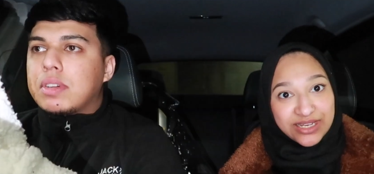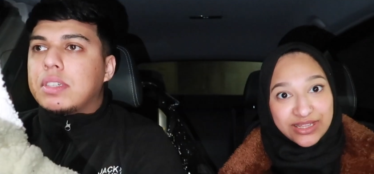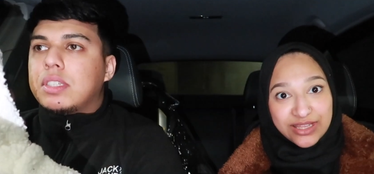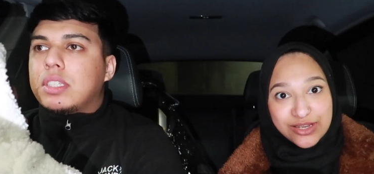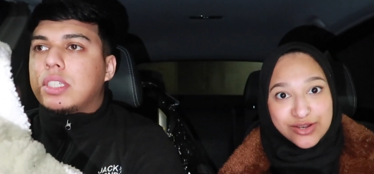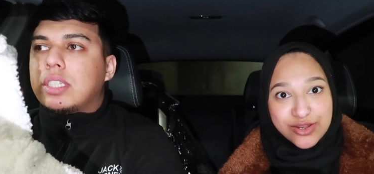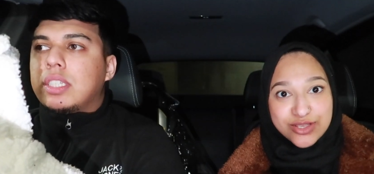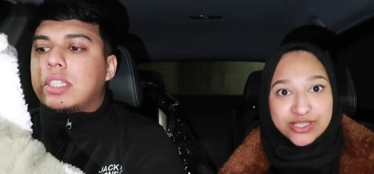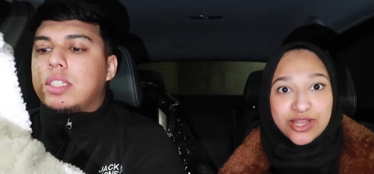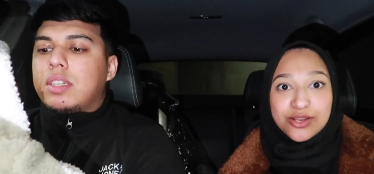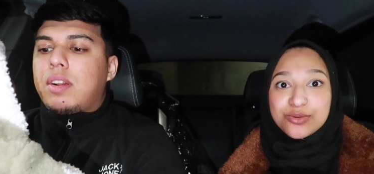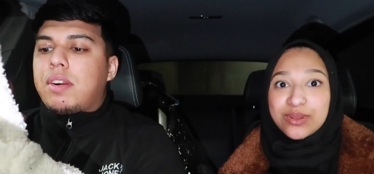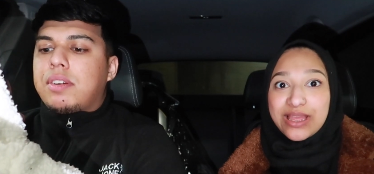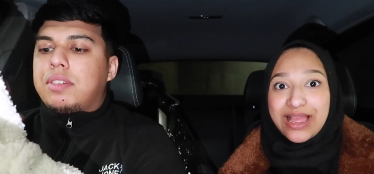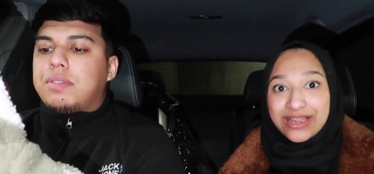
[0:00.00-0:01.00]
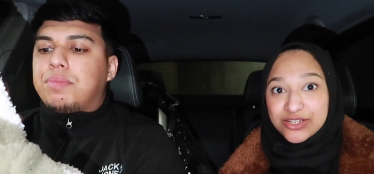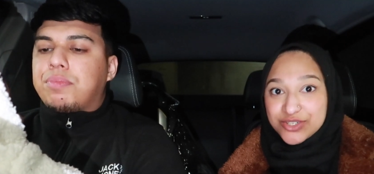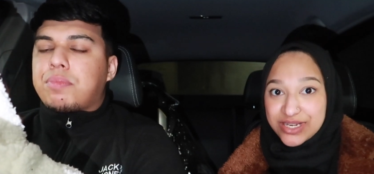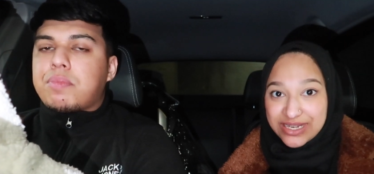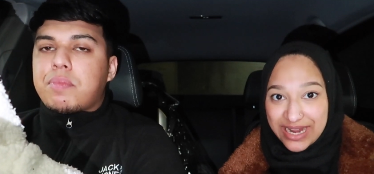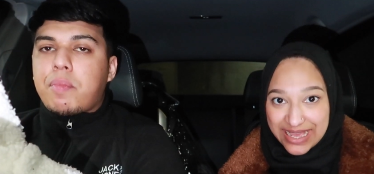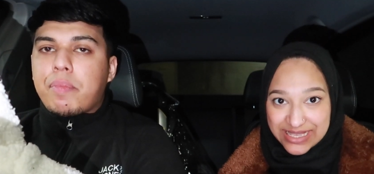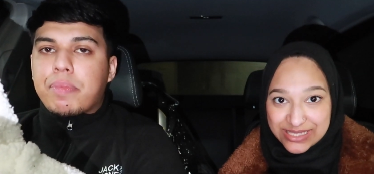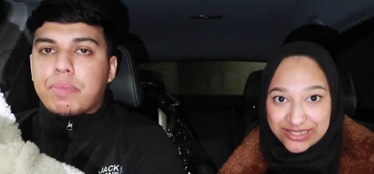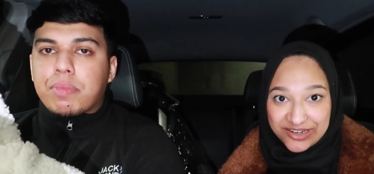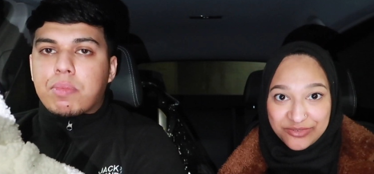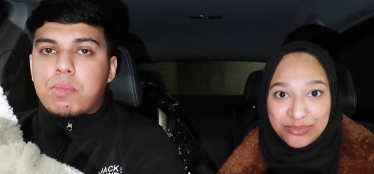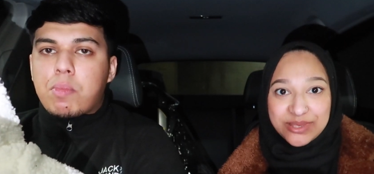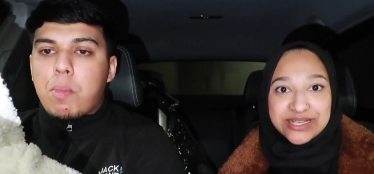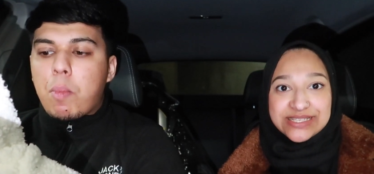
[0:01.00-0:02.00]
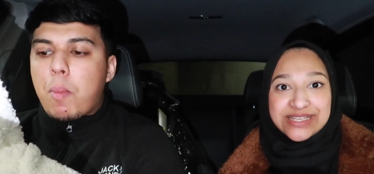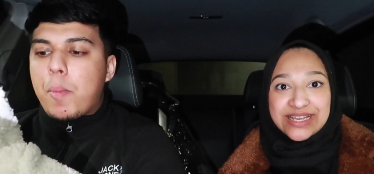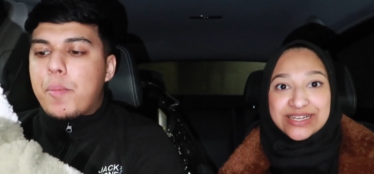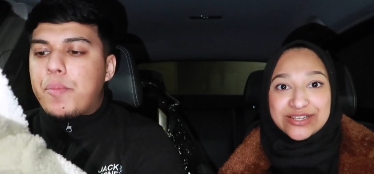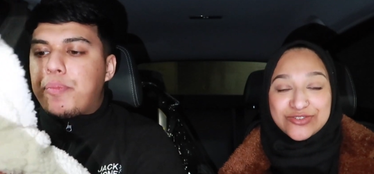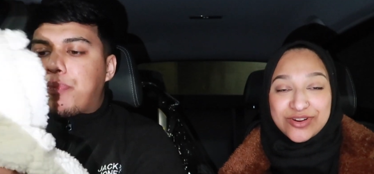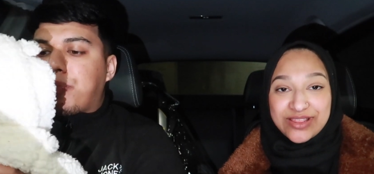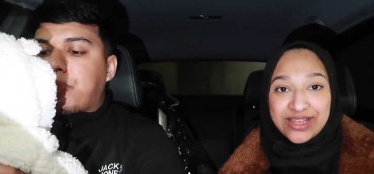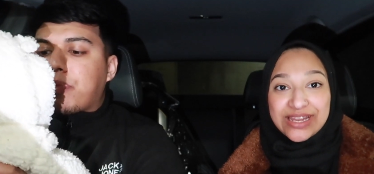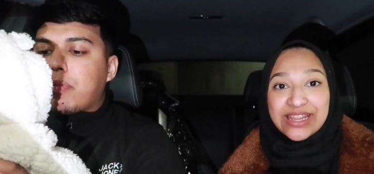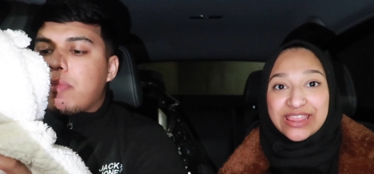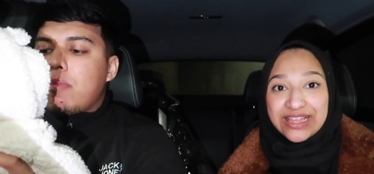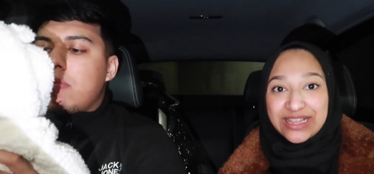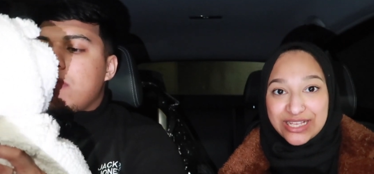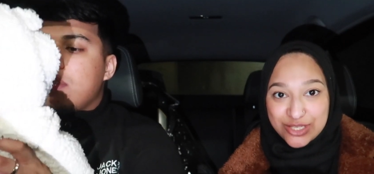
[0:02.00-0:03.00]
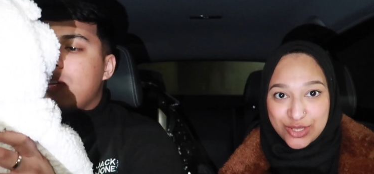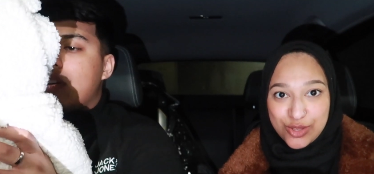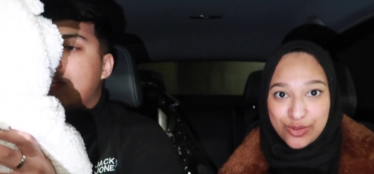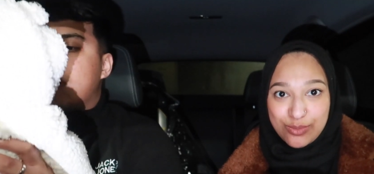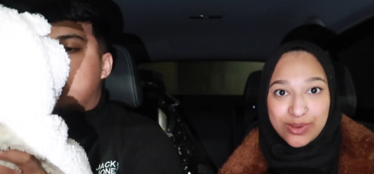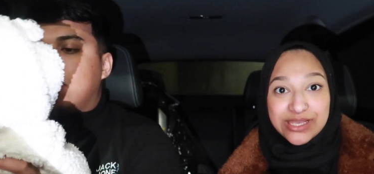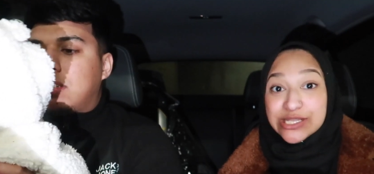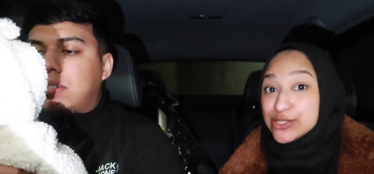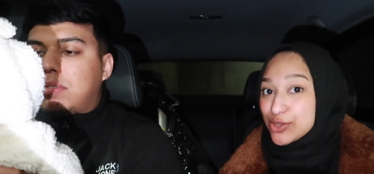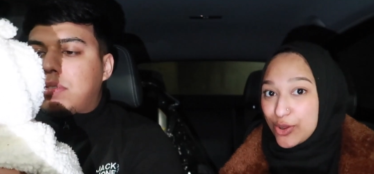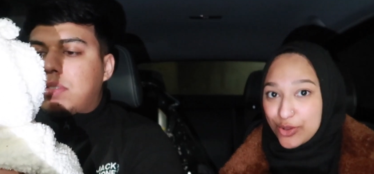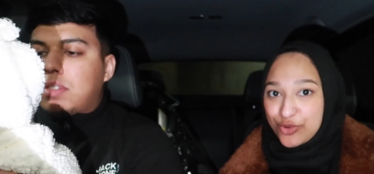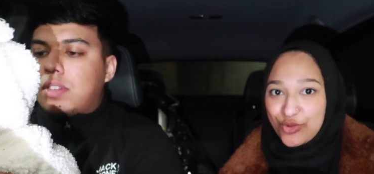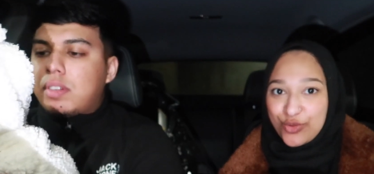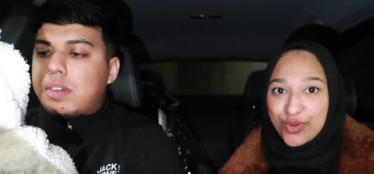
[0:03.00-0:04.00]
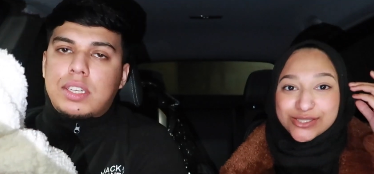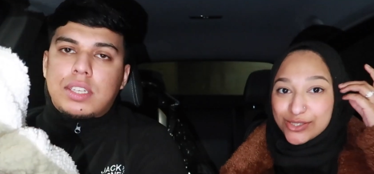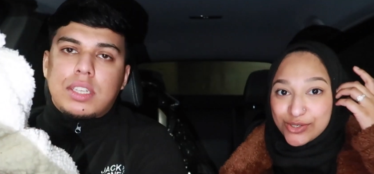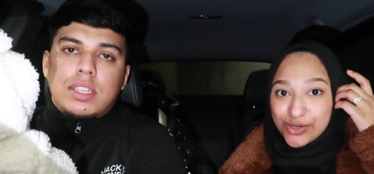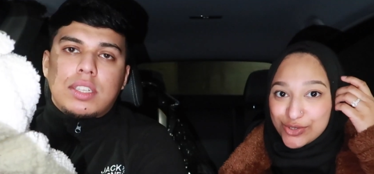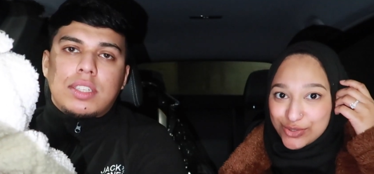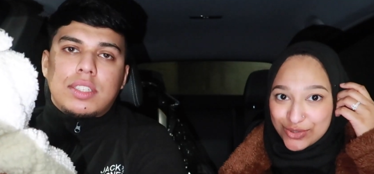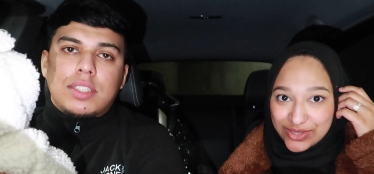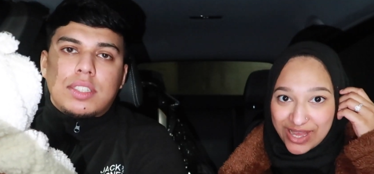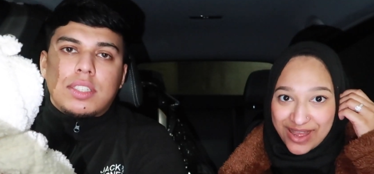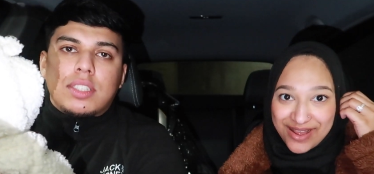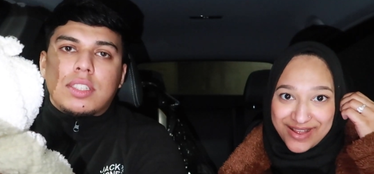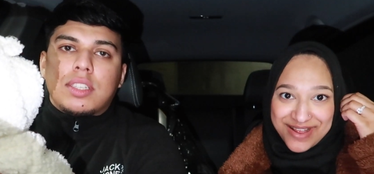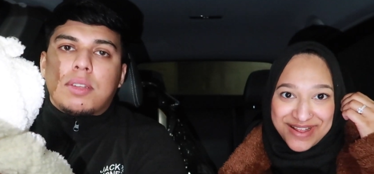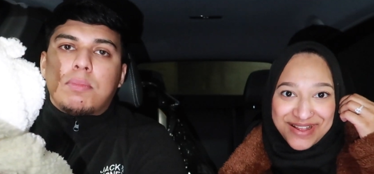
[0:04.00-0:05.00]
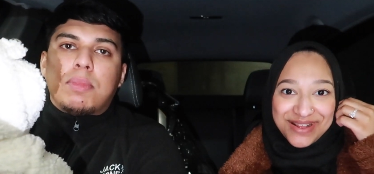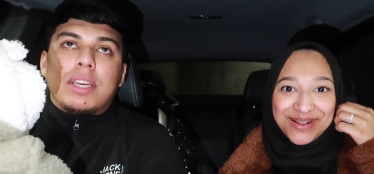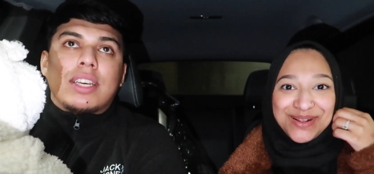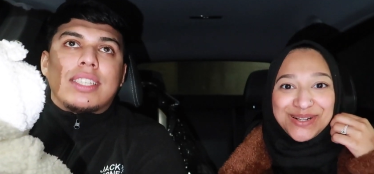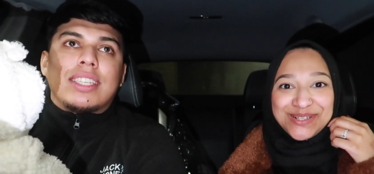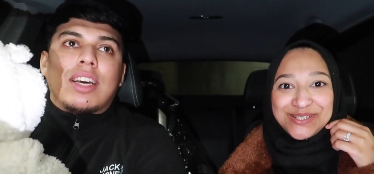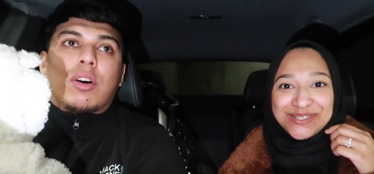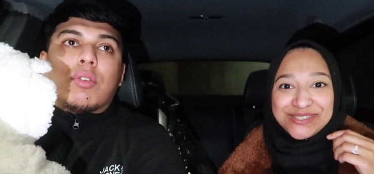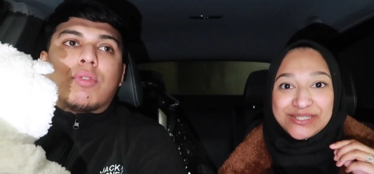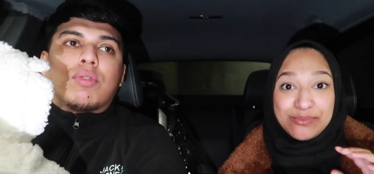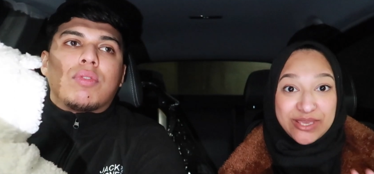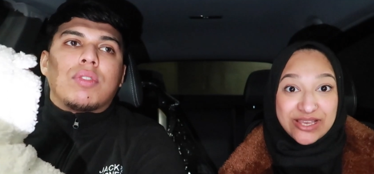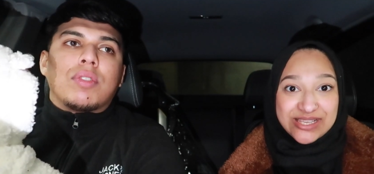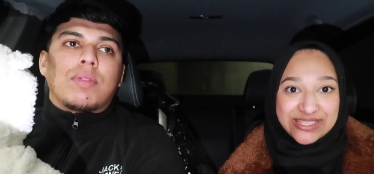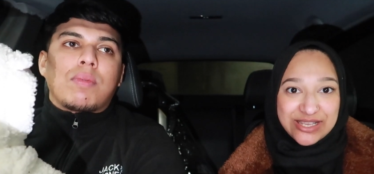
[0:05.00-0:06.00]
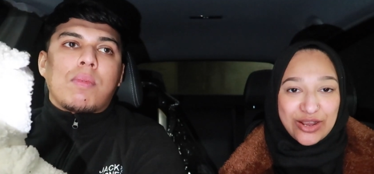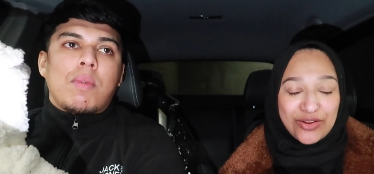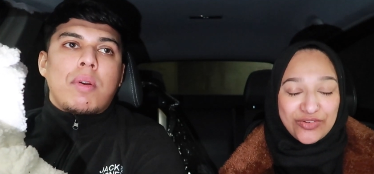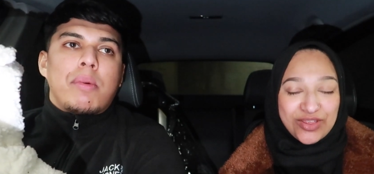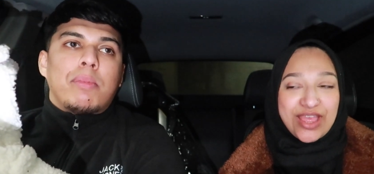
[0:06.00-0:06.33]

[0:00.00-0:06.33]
Speaker 1: anything. Don't start doing extra nice stuff, because they're gonna try, they're gonna think that's you, but it's not you. So don't do that.
Speaker 2: Be yourself.
Speaker 1: Be yourself.